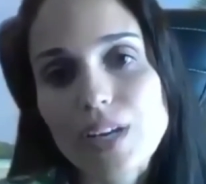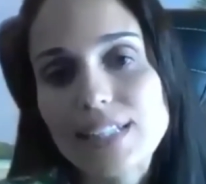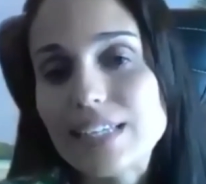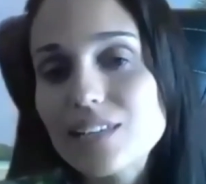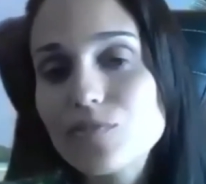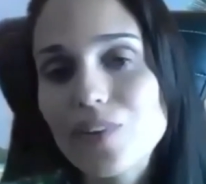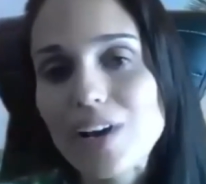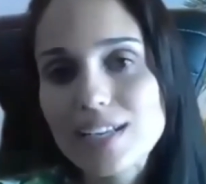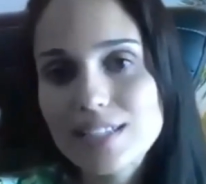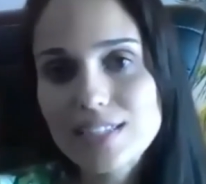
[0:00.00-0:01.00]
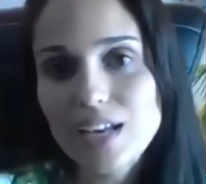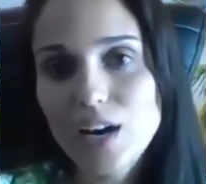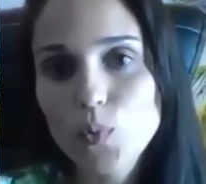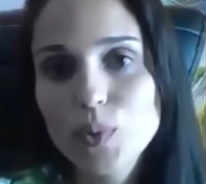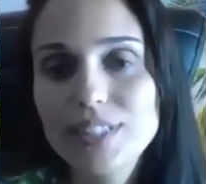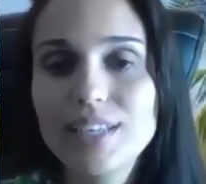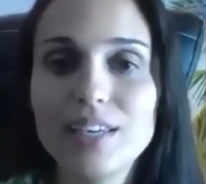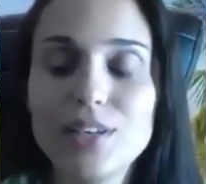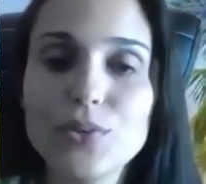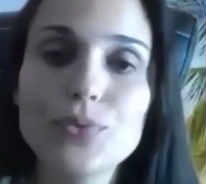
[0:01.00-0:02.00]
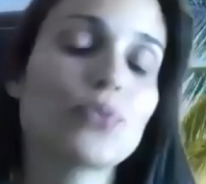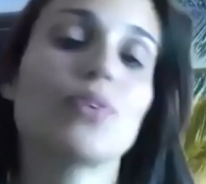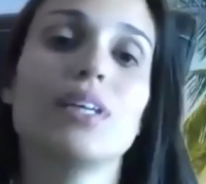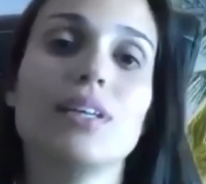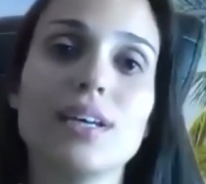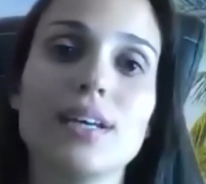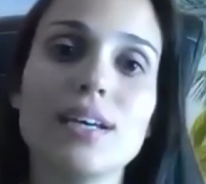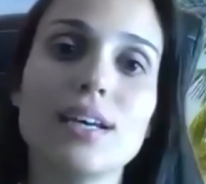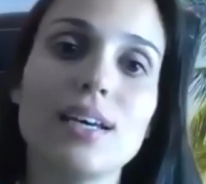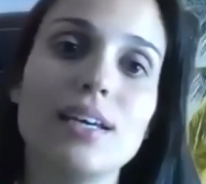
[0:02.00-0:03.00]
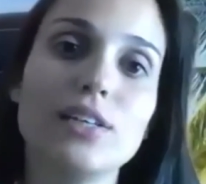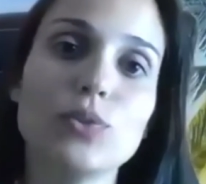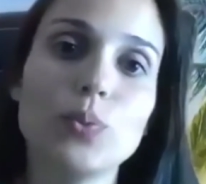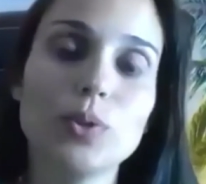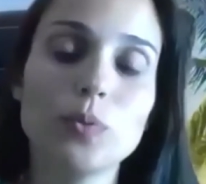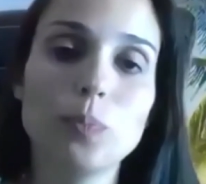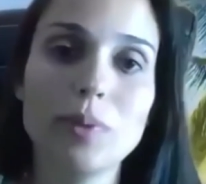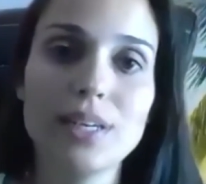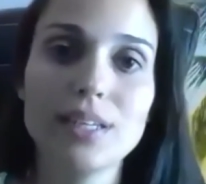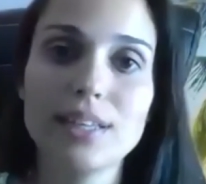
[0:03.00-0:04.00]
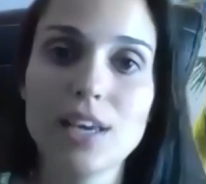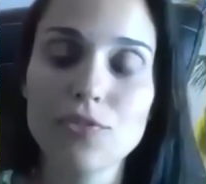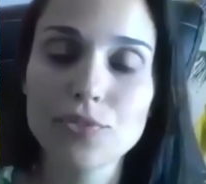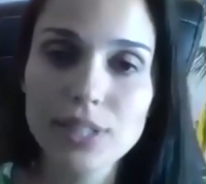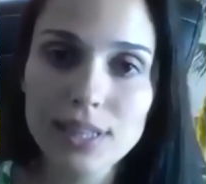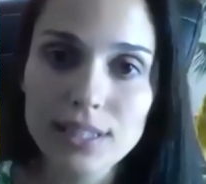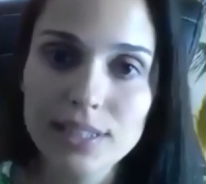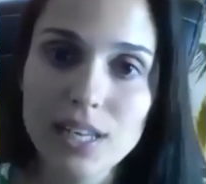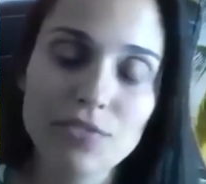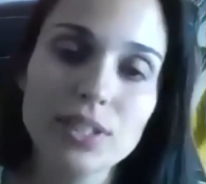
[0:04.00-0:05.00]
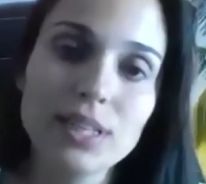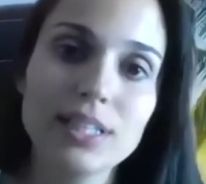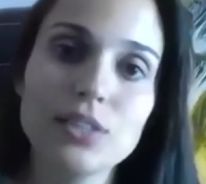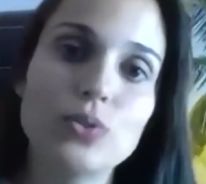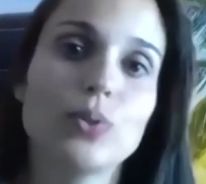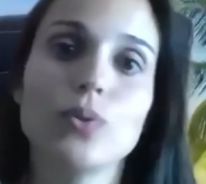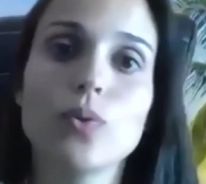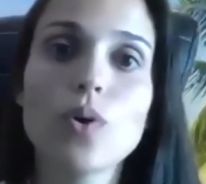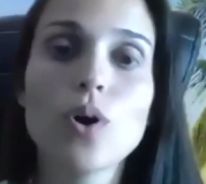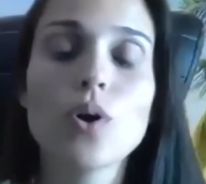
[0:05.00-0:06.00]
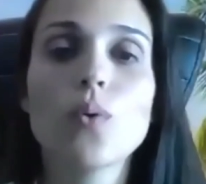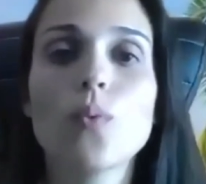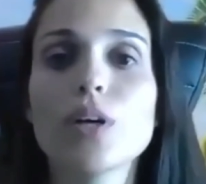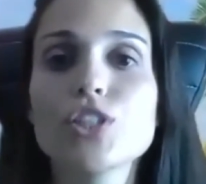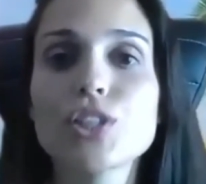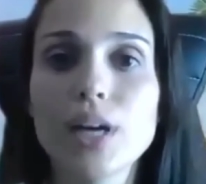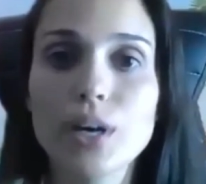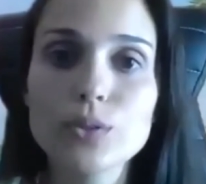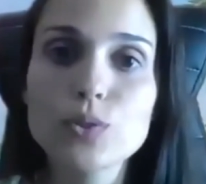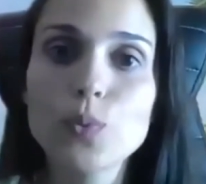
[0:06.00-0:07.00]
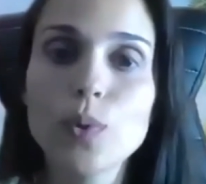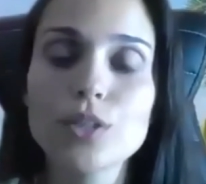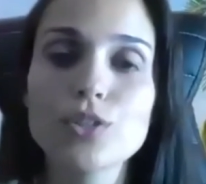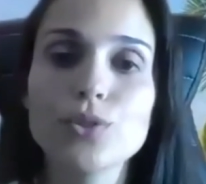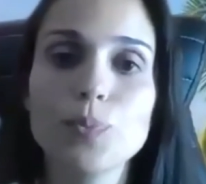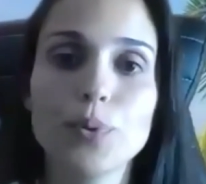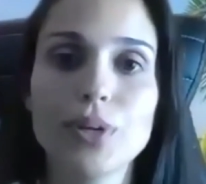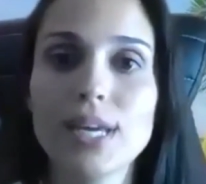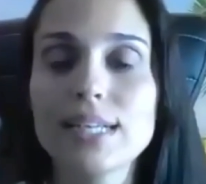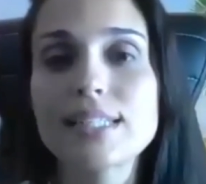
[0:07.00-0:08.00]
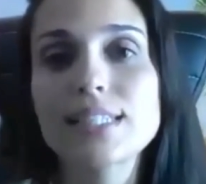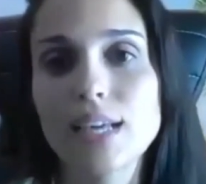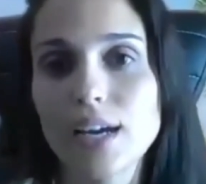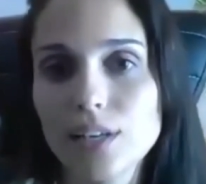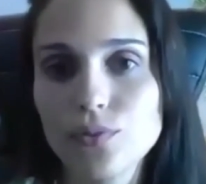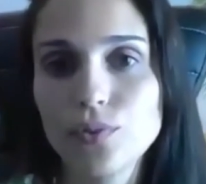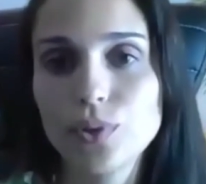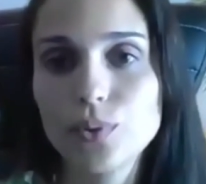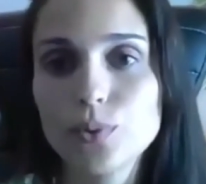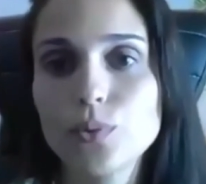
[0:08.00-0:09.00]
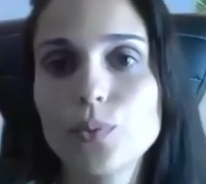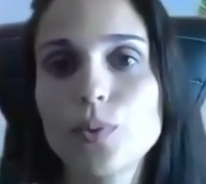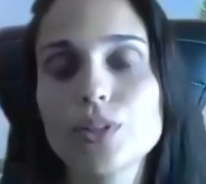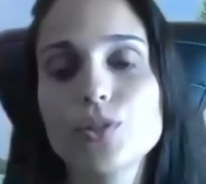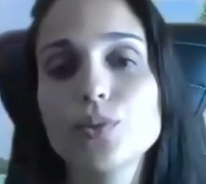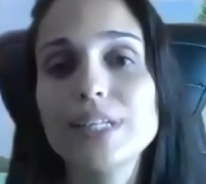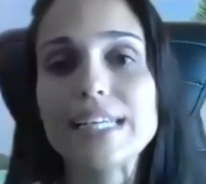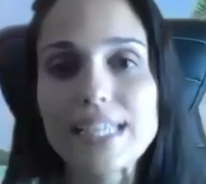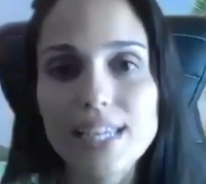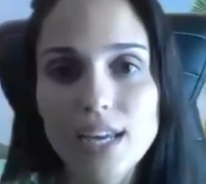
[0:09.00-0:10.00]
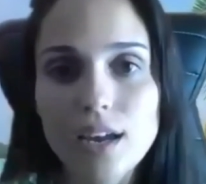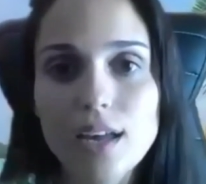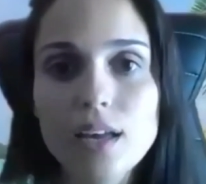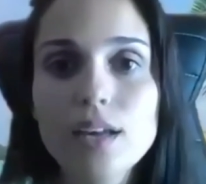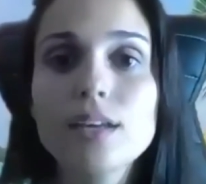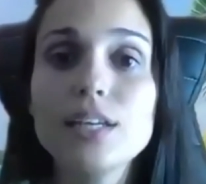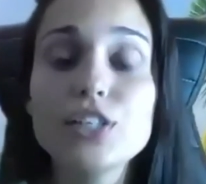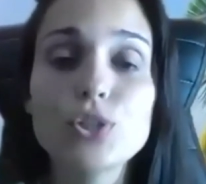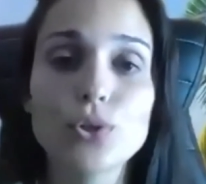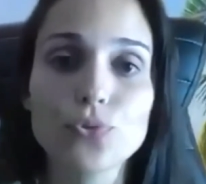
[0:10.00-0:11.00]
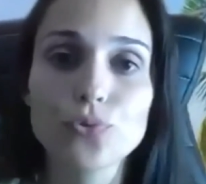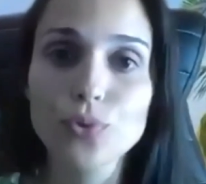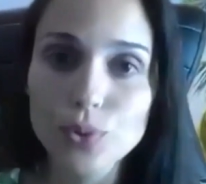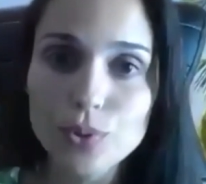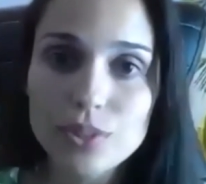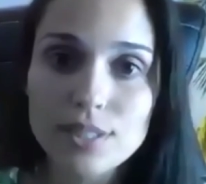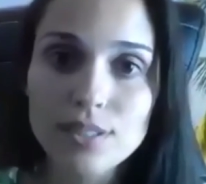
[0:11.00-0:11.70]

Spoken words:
the advice I would give, it would be definitely to watch out to what you're putting inside of you, to what you're eating. Eat your fruit,